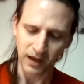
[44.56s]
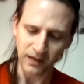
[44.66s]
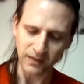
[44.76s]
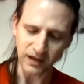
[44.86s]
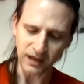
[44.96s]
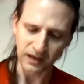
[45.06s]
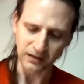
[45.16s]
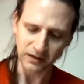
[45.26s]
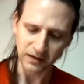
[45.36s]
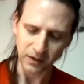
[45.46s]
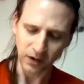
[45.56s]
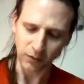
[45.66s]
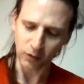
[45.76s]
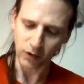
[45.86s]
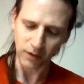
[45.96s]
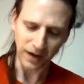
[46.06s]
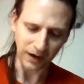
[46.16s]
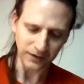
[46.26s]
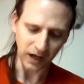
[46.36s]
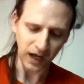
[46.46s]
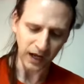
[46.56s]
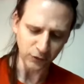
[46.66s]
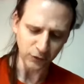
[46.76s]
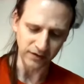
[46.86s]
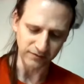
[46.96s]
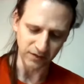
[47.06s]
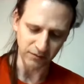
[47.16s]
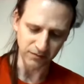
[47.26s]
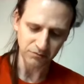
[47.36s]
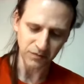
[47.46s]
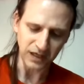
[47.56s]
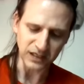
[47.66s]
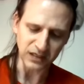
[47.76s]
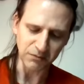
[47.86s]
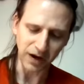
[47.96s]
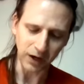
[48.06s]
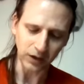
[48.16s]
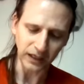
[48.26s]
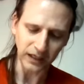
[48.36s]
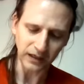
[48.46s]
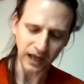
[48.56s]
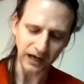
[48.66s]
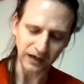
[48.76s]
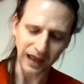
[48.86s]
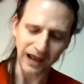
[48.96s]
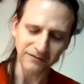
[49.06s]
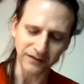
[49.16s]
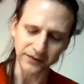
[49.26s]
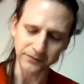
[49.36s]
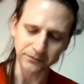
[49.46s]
In the end, there were about 100 of them, eating merrily and laughing.